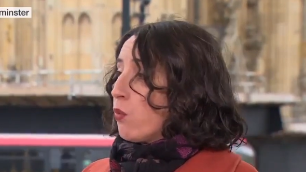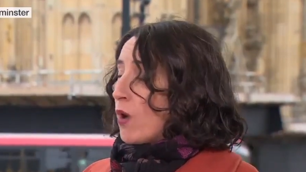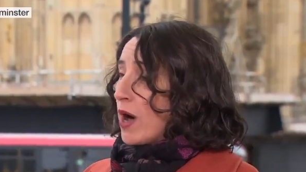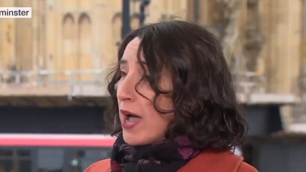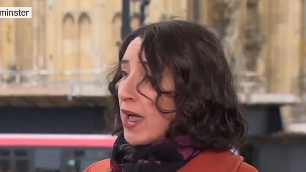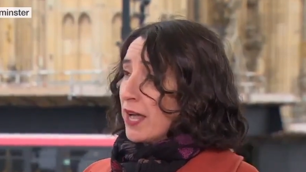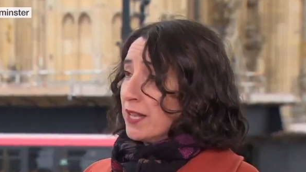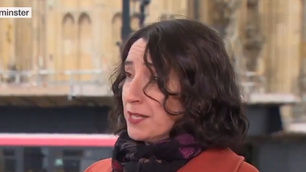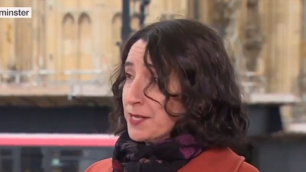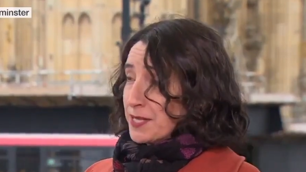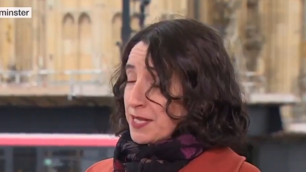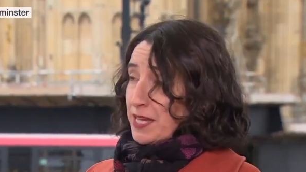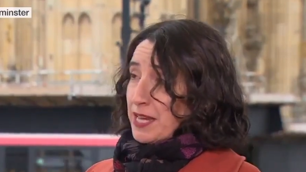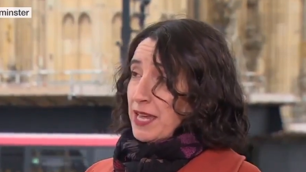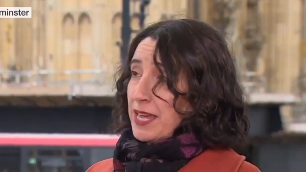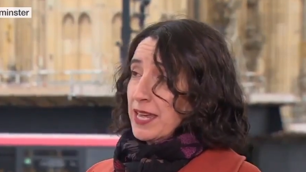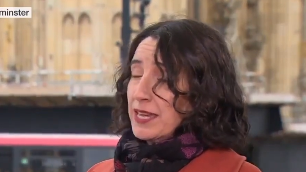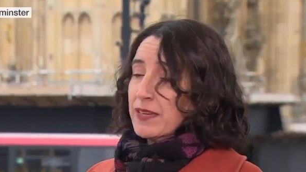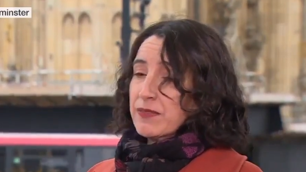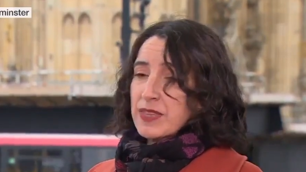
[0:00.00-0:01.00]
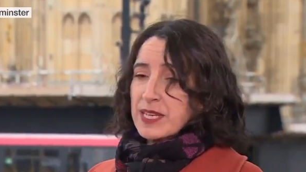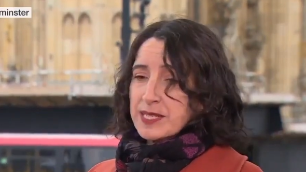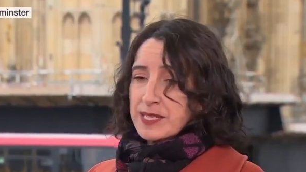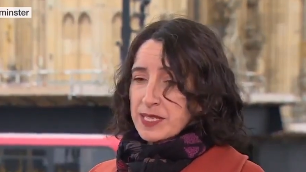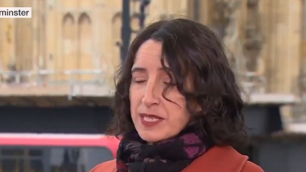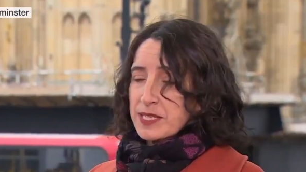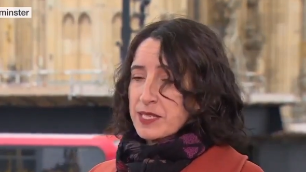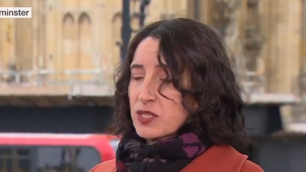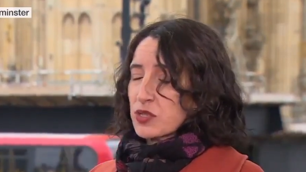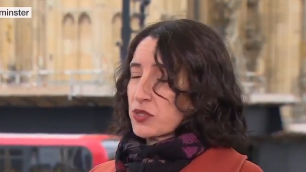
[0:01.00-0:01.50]
while saying
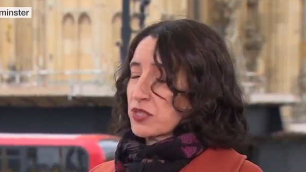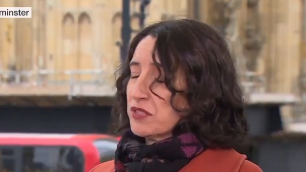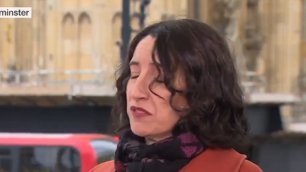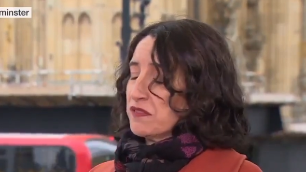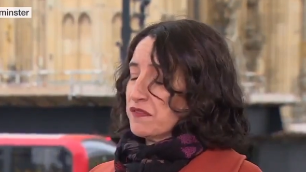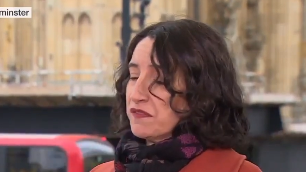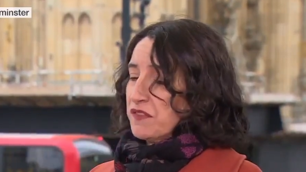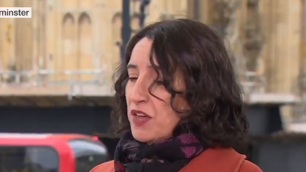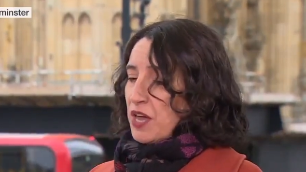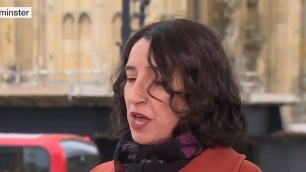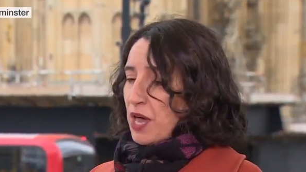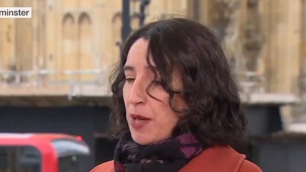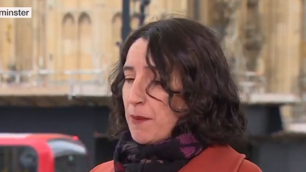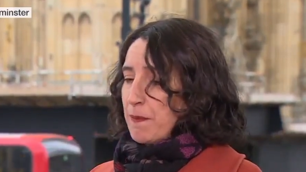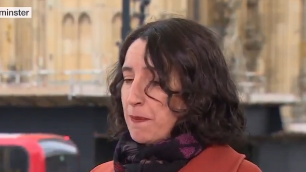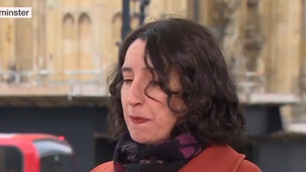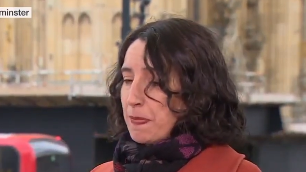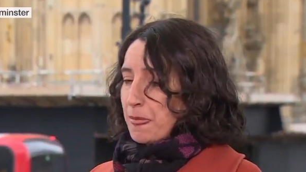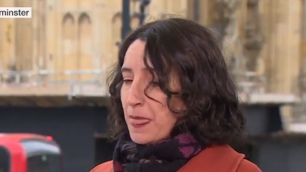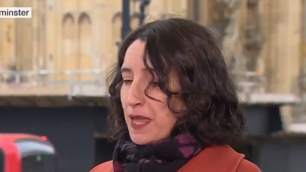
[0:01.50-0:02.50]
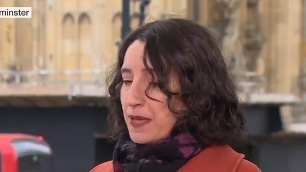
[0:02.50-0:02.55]
this is sort of um,